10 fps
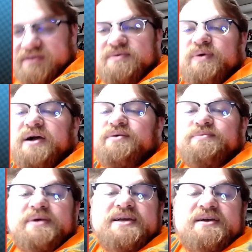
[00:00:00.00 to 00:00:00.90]
Wow,
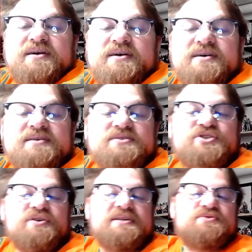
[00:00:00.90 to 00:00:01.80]
my
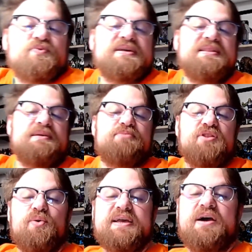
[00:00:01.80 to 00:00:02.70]
shirt is really
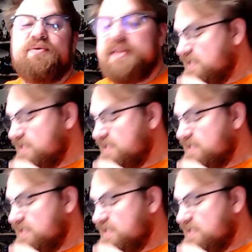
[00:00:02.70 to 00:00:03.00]
blowing out. That's